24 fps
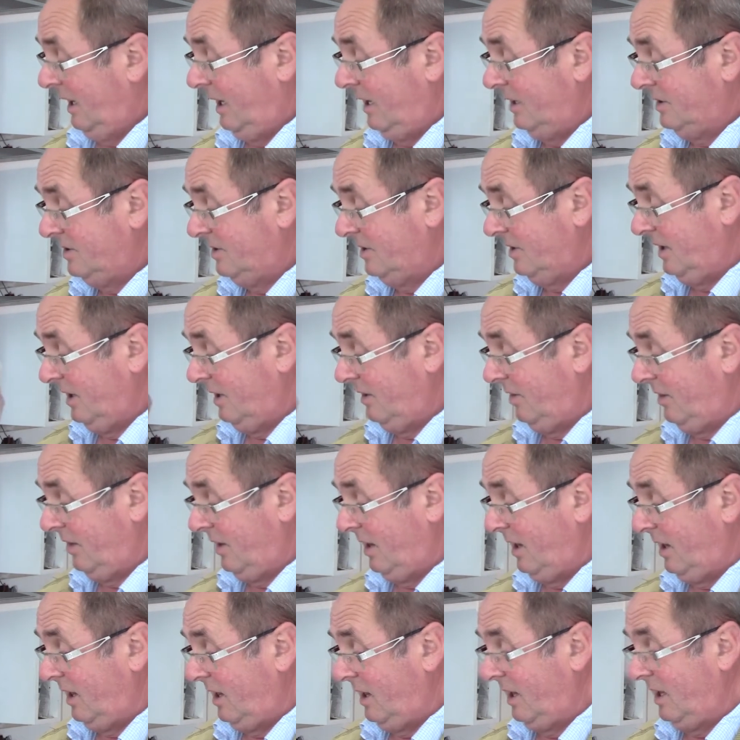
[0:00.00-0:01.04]
Add
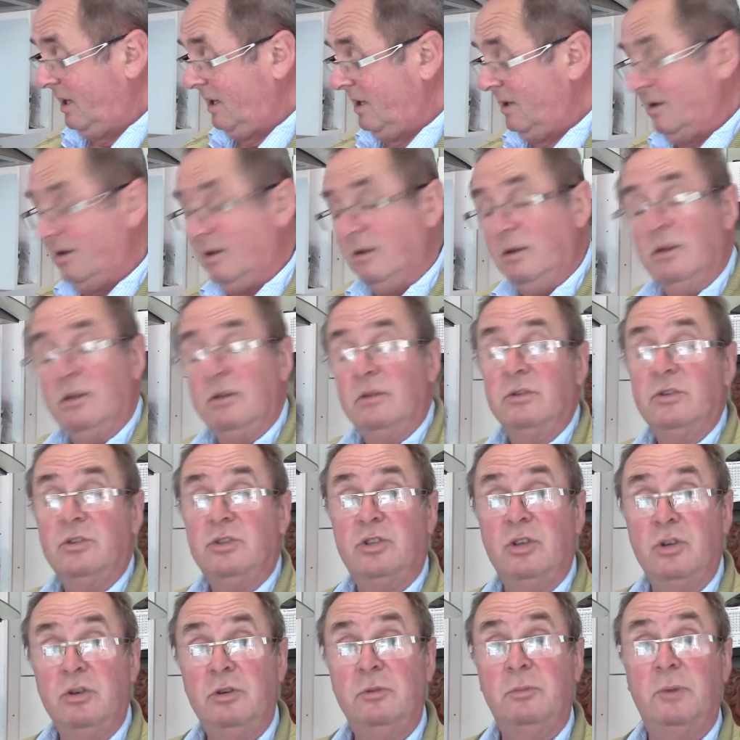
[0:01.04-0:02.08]
the
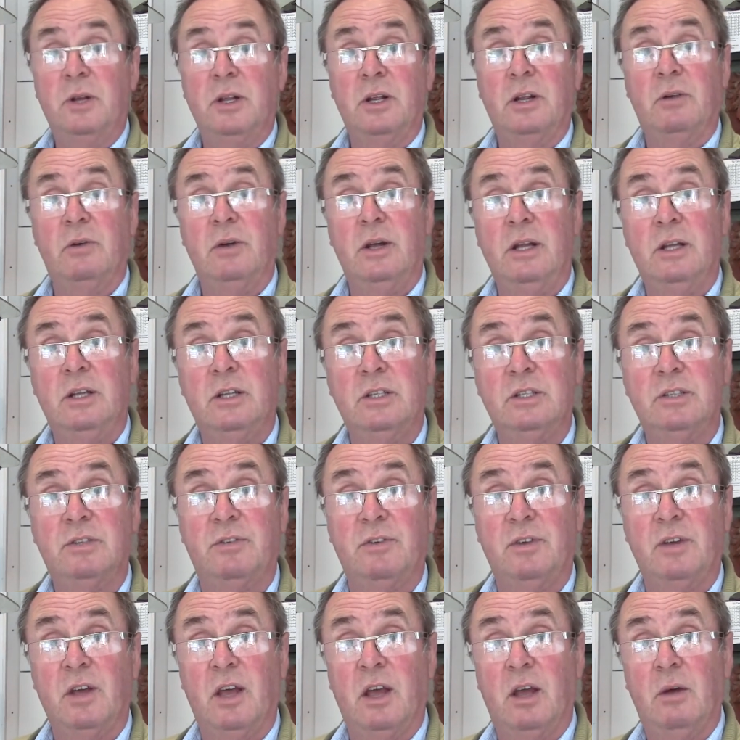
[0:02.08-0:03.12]
suitable
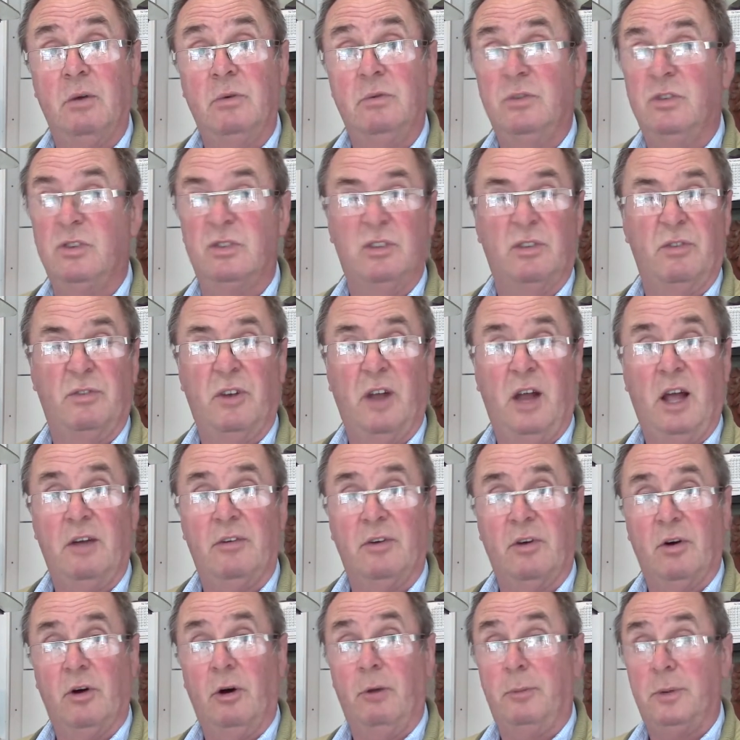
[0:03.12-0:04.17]
ingredients for you just to
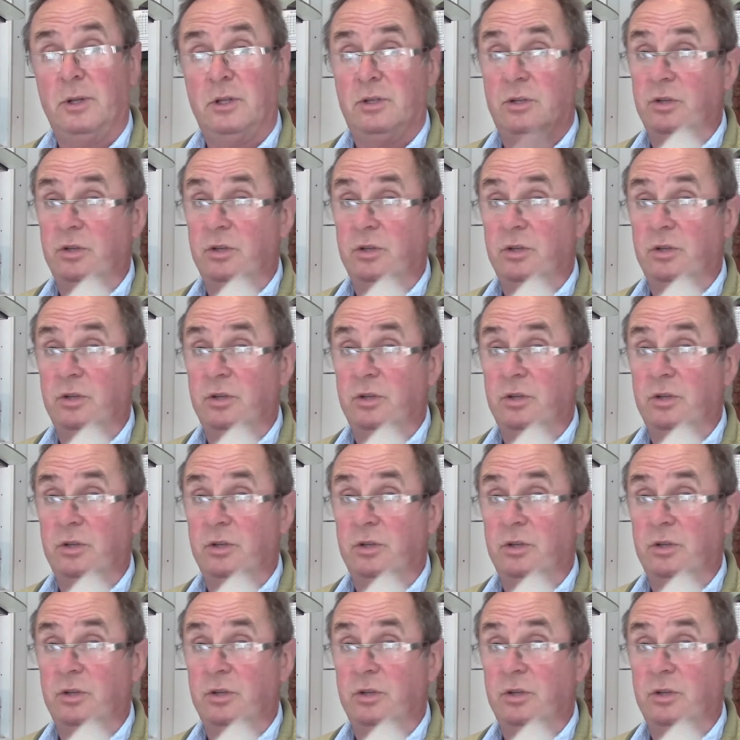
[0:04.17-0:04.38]
flavour it up.